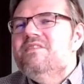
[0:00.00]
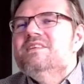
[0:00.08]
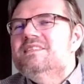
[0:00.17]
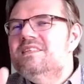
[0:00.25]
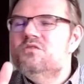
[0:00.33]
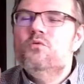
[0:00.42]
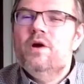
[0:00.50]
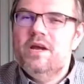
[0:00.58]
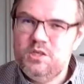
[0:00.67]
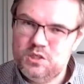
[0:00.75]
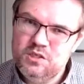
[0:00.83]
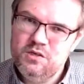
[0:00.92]

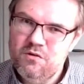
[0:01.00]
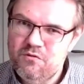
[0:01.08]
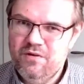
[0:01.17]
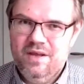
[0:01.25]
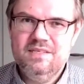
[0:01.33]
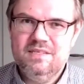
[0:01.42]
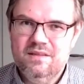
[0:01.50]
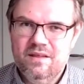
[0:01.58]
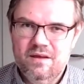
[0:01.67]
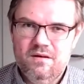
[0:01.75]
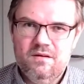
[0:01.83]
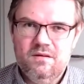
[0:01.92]
situation you're facing
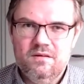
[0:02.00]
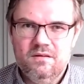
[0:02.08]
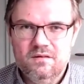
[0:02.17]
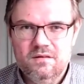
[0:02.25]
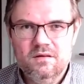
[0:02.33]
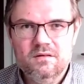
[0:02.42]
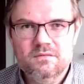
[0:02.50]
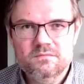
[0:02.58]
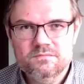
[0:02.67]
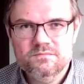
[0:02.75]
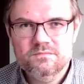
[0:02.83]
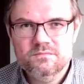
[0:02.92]
there. Yeah?
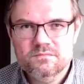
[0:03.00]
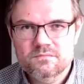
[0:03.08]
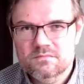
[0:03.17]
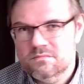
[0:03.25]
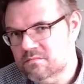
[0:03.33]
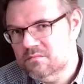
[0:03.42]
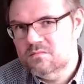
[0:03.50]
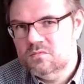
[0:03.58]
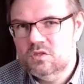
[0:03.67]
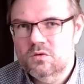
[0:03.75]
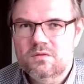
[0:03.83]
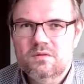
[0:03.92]

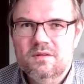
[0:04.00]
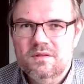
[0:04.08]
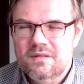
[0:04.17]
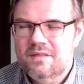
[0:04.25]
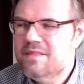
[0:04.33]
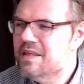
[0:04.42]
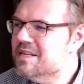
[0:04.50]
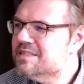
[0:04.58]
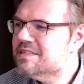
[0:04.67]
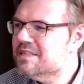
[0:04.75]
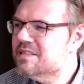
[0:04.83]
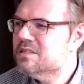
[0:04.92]
So this
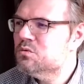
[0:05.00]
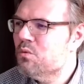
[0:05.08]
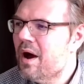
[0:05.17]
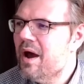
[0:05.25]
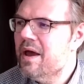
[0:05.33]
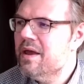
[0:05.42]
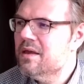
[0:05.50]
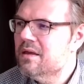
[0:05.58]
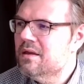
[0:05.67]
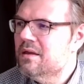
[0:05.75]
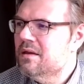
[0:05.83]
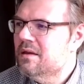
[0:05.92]
is why
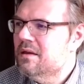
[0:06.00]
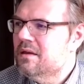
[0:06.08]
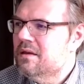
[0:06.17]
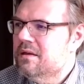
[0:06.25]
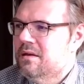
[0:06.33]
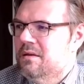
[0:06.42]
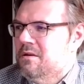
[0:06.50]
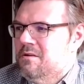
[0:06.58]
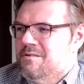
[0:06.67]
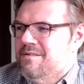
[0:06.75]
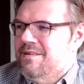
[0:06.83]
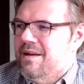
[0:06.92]

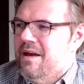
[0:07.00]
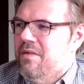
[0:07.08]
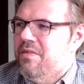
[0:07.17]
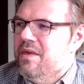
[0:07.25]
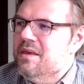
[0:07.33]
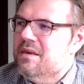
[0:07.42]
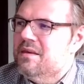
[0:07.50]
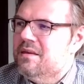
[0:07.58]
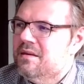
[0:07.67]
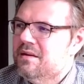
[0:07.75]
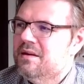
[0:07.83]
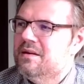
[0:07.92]
I think
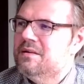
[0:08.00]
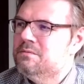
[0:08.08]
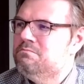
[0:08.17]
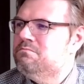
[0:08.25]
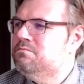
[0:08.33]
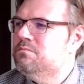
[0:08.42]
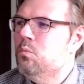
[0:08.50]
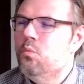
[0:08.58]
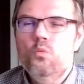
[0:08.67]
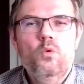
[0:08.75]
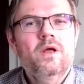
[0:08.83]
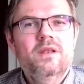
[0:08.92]

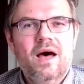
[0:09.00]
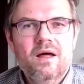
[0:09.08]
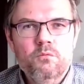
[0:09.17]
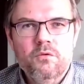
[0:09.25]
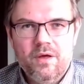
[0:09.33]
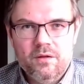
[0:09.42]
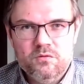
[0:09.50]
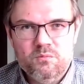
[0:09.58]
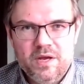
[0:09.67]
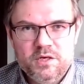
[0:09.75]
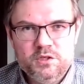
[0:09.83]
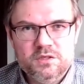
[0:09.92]
we're done with
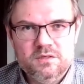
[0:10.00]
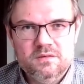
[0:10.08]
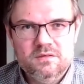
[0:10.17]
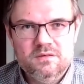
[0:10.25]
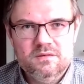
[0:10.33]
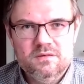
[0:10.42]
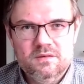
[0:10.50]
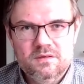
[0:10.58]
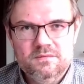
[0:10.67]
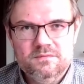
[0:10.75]
automation. Yeah?